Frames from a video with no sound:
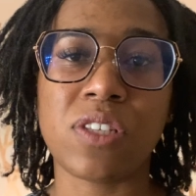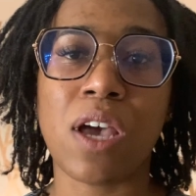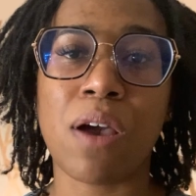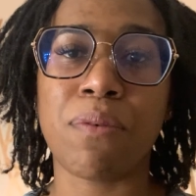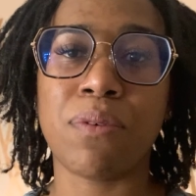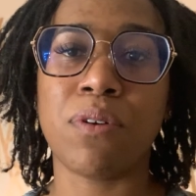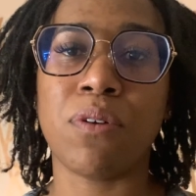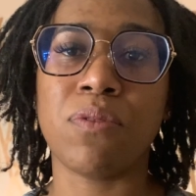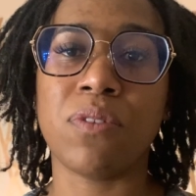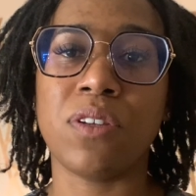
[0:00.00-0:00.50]
I
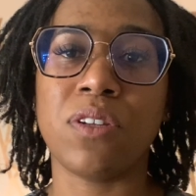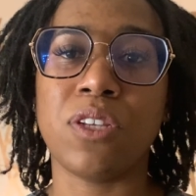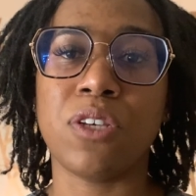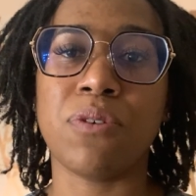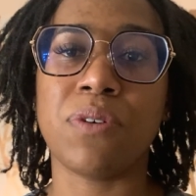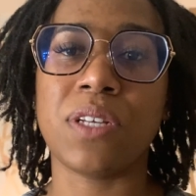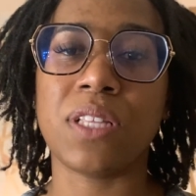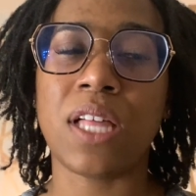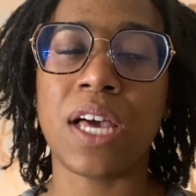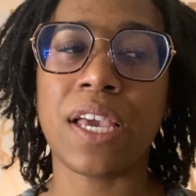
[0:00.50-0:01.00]
would only do
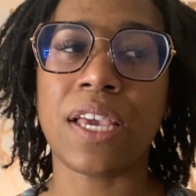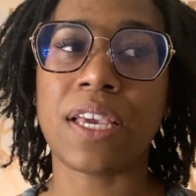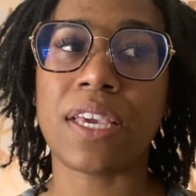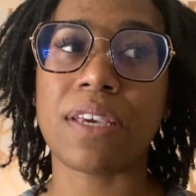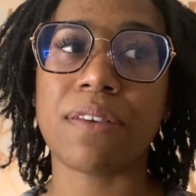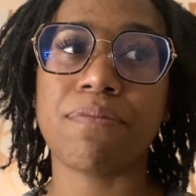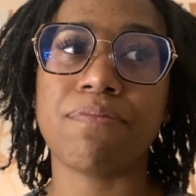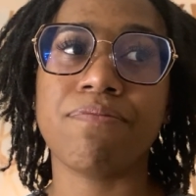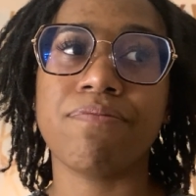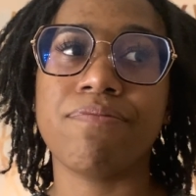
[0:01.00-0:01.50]
it like
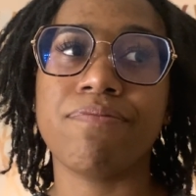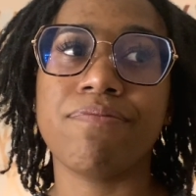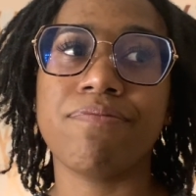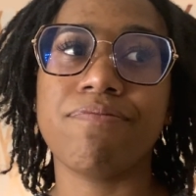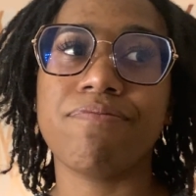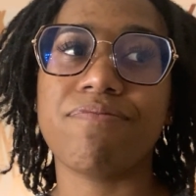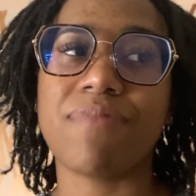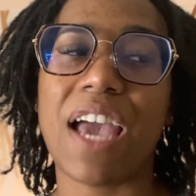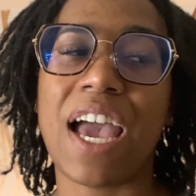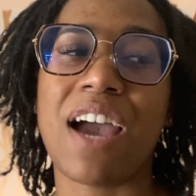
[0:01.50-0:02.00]

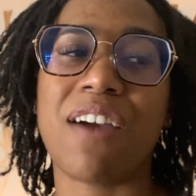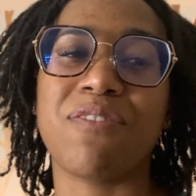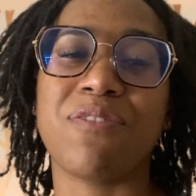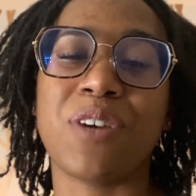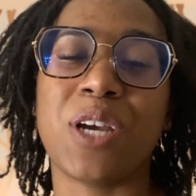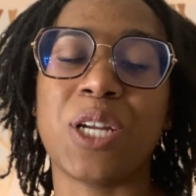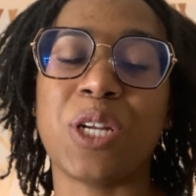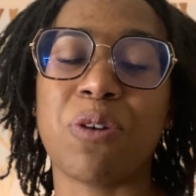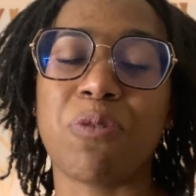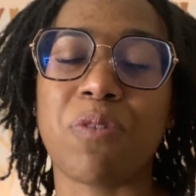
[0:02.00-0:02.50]
after
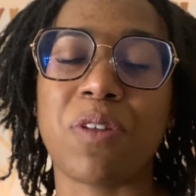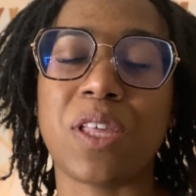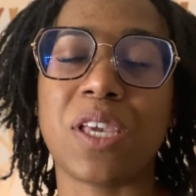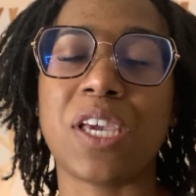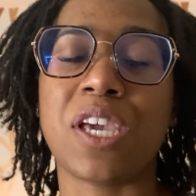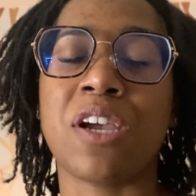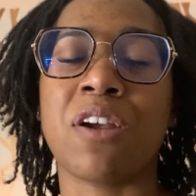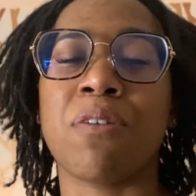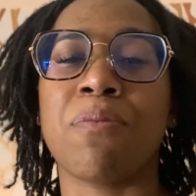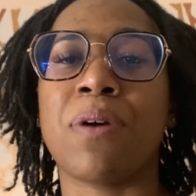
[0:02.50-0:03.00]
I don't really
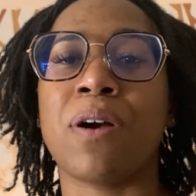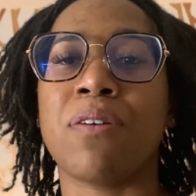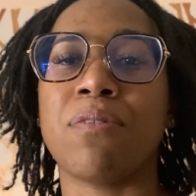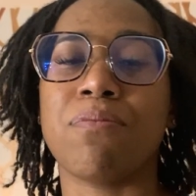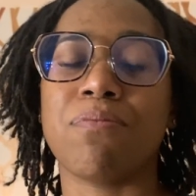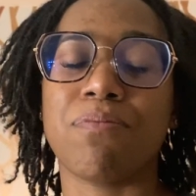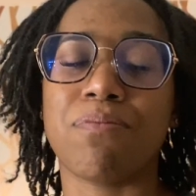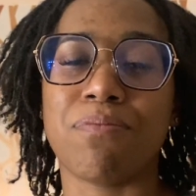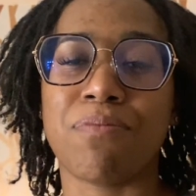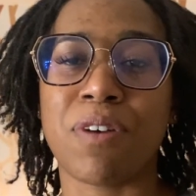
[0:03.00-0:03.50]
care about
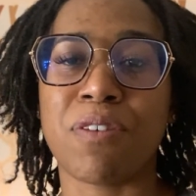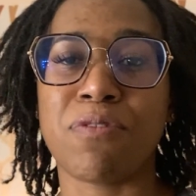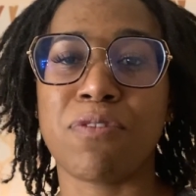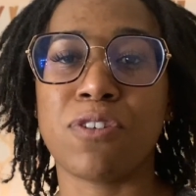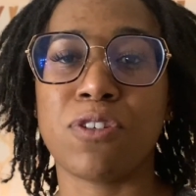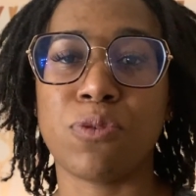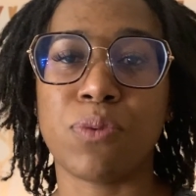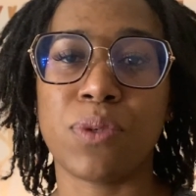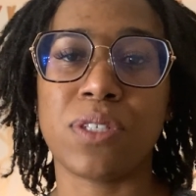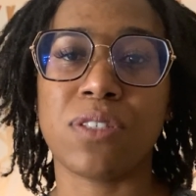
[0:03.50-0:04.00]
my
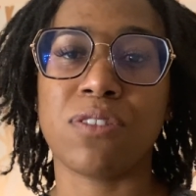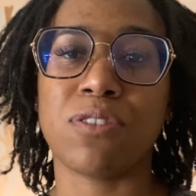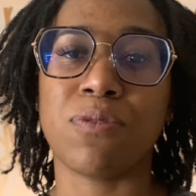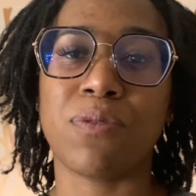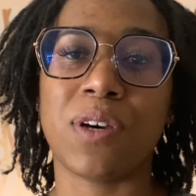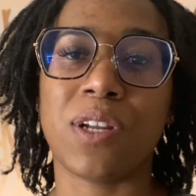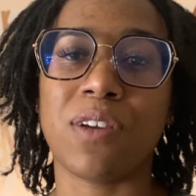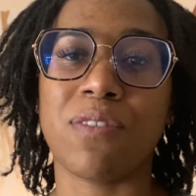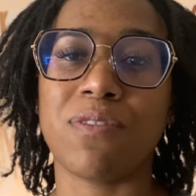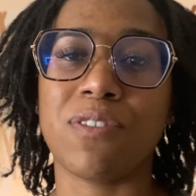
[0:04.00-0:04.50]
retwist or
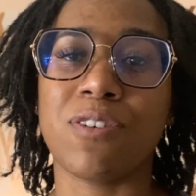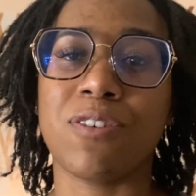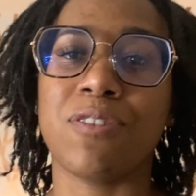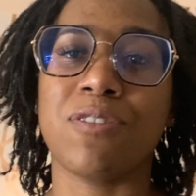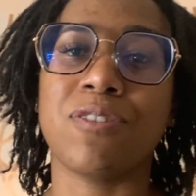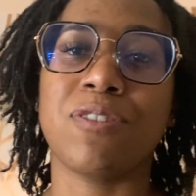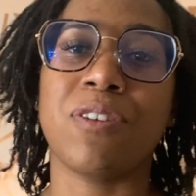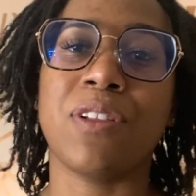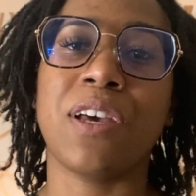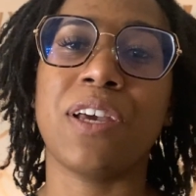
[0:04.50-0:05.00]
whatever.
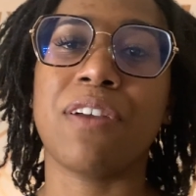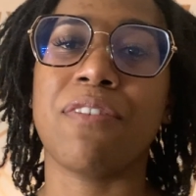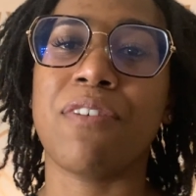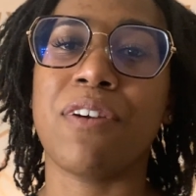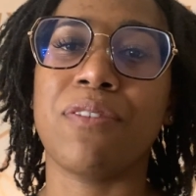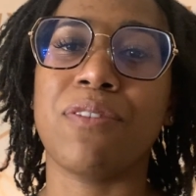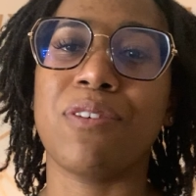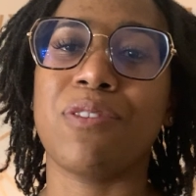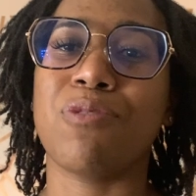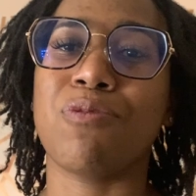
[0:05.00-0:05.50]
So like
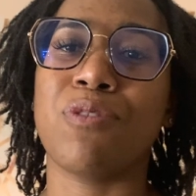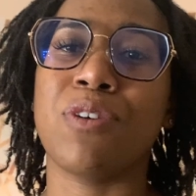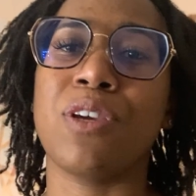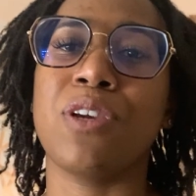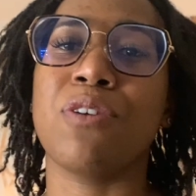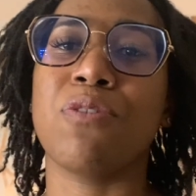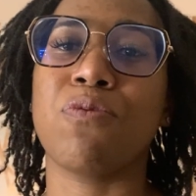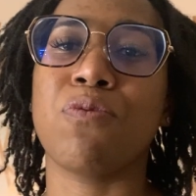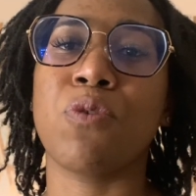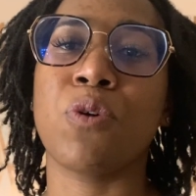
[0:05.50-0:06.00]
around the 3
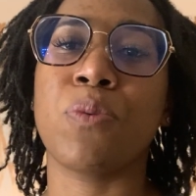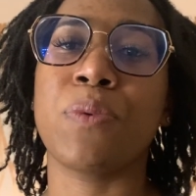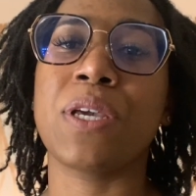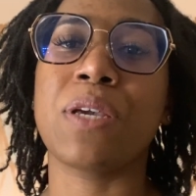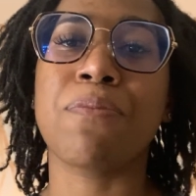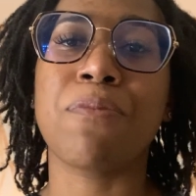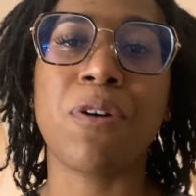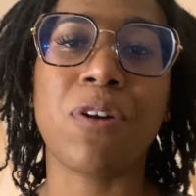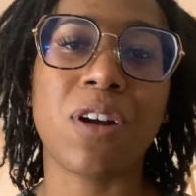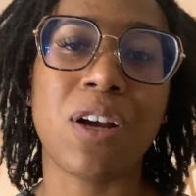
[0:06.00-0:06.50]
or 4 week
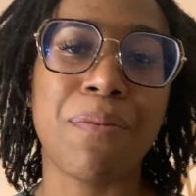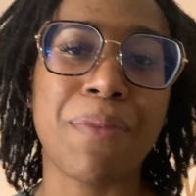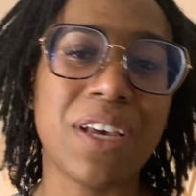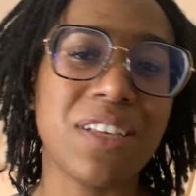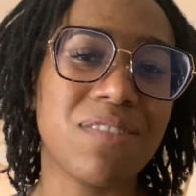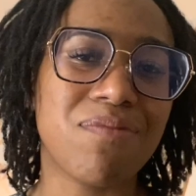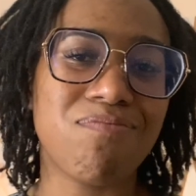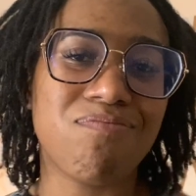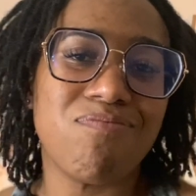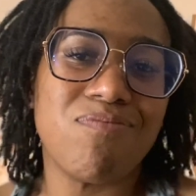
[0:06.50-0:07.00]
mark, I might
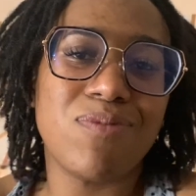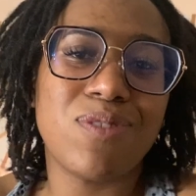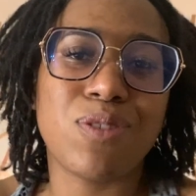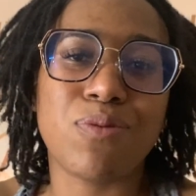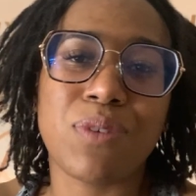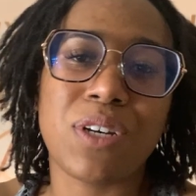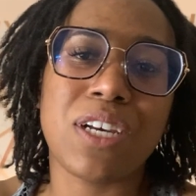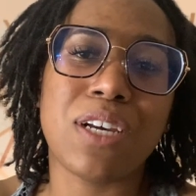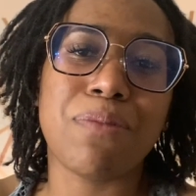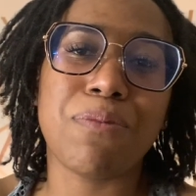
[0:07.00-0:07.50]

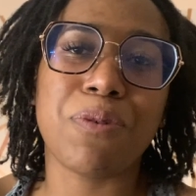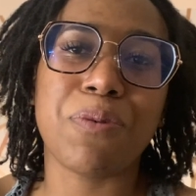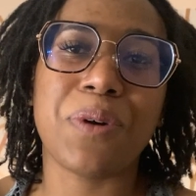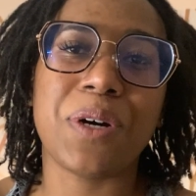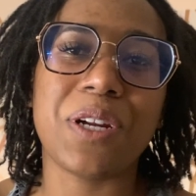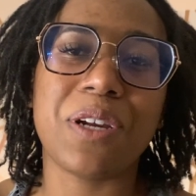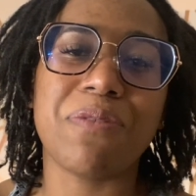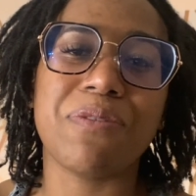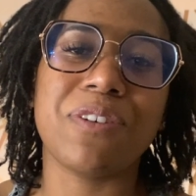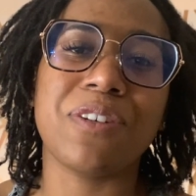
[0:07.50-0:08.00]
swim or
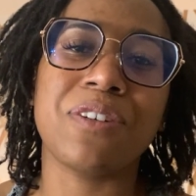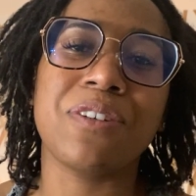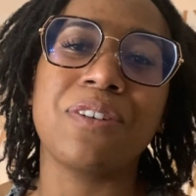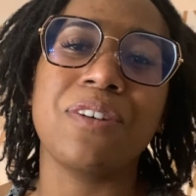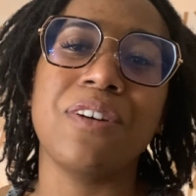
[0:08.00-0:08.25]
whatever,